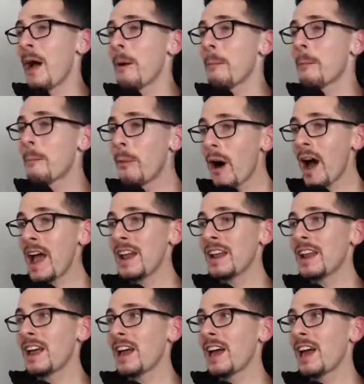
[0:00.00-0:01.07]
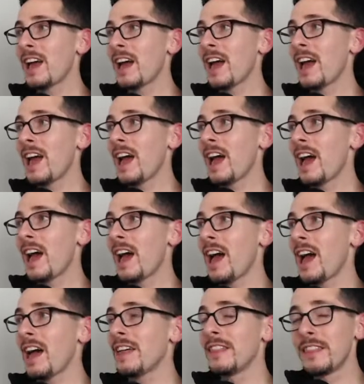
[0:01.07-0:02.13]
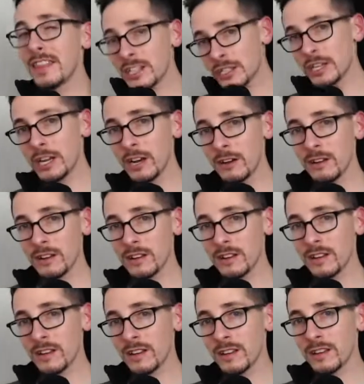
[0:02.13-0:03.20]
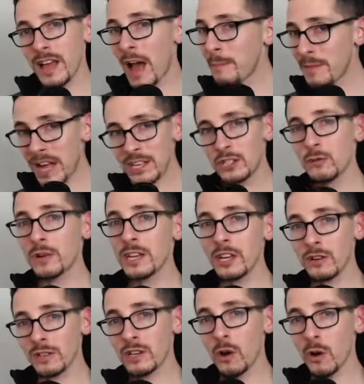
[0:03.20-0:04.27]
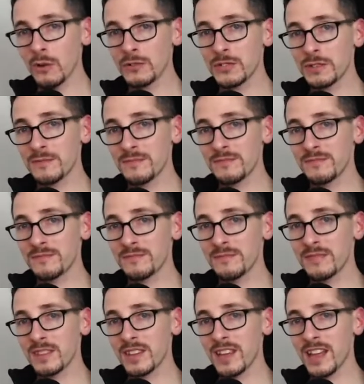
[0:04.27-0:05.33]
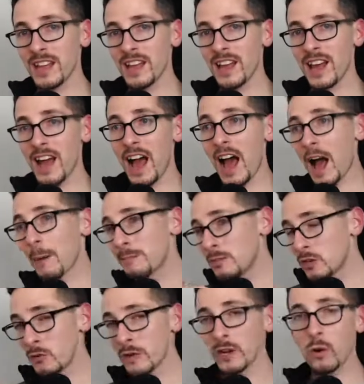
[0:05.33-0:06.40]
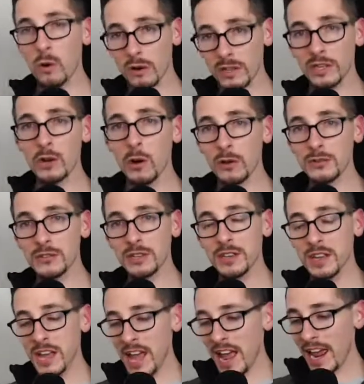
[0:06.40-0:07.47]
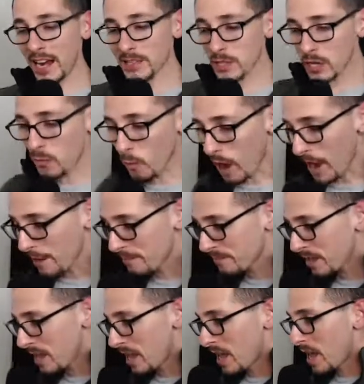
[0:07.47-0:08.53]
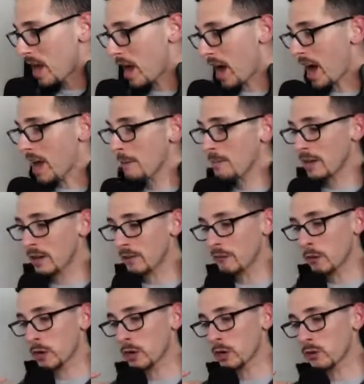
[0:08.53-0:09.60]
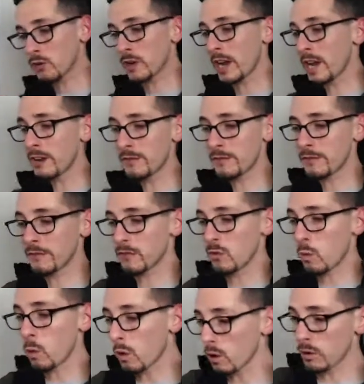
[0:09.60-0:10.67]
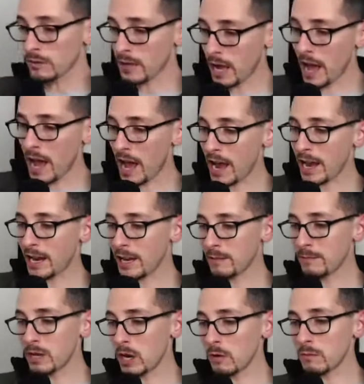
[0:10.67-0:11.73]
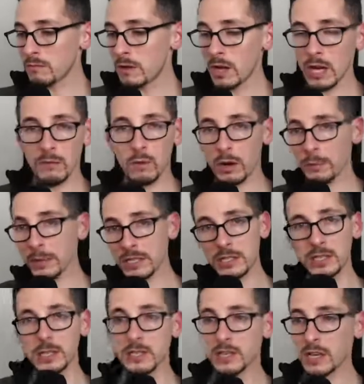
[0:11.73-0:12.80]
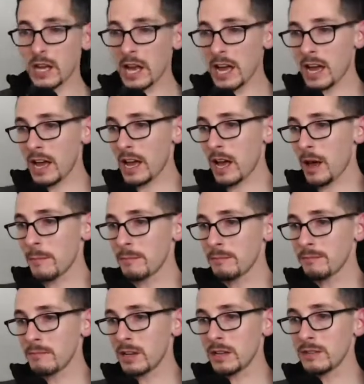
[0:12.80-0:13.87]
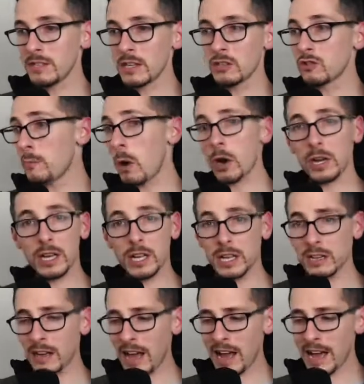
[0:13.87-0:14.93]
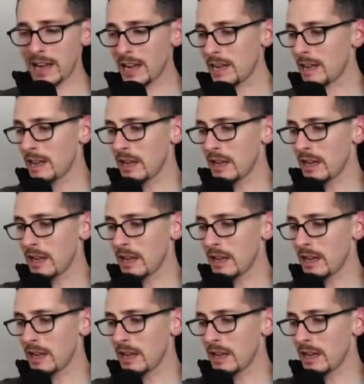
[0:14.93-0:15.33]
But this year, I'm not doing yearly goals. I'm doing quarterly goals. And I'll tell you why. I'm in a very creative world. I, run a business. I'm in digital marketing. I'm